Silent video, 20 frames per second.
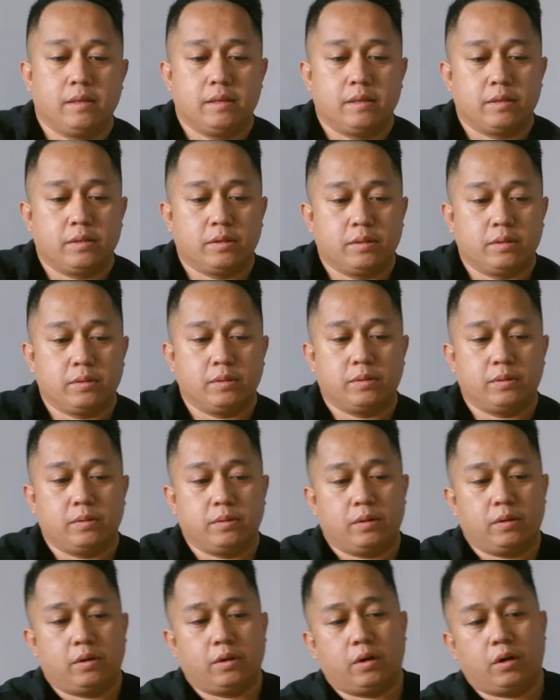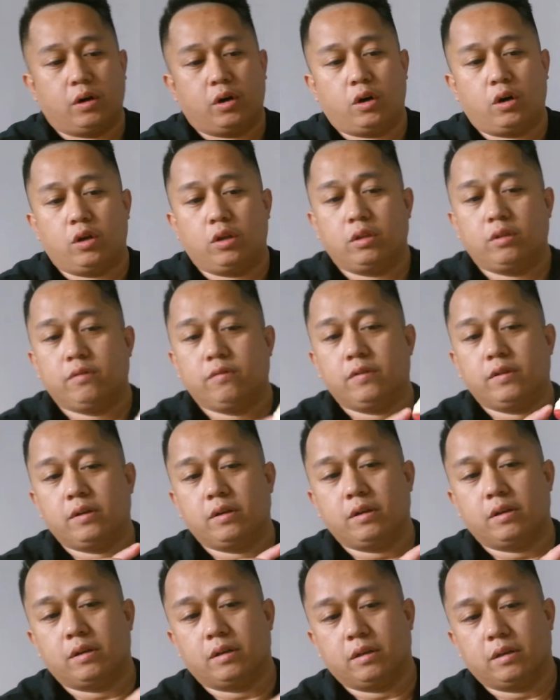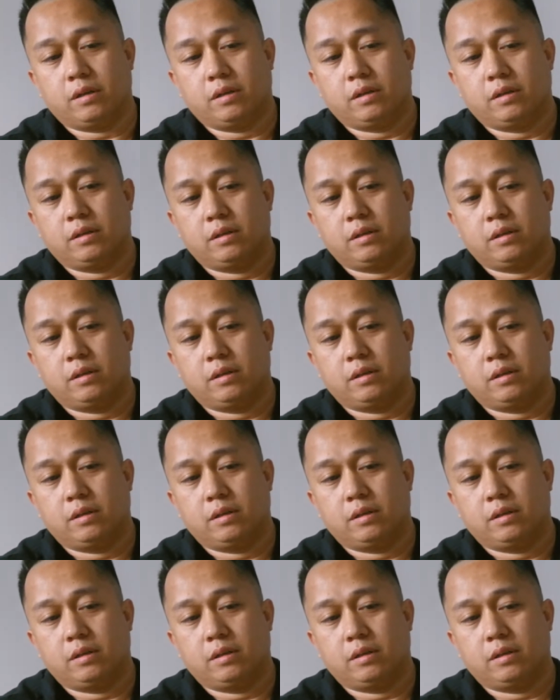So all of the